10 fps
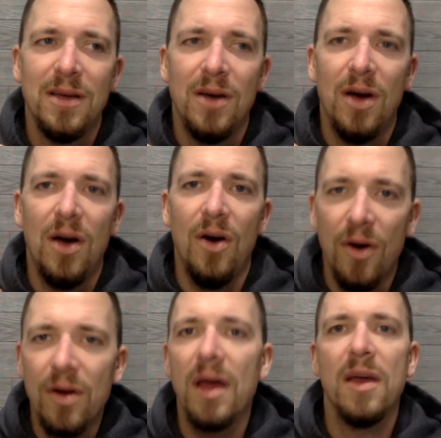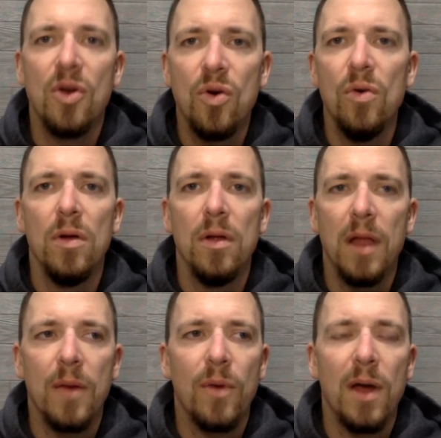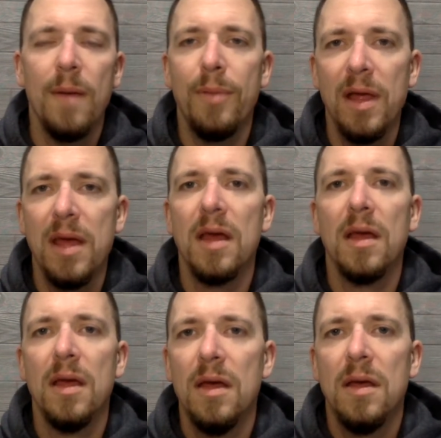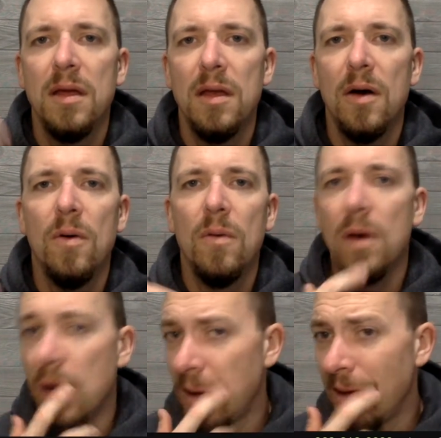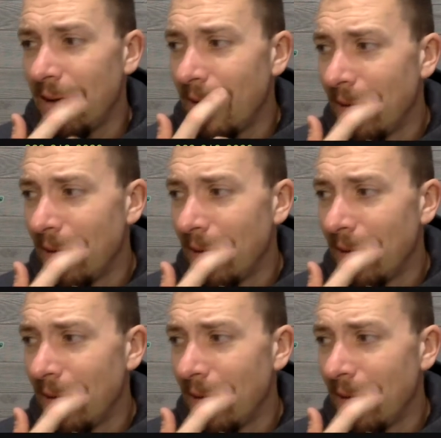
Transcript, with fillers: Uh, okay, cool. Like, we're not playing, you know, uh,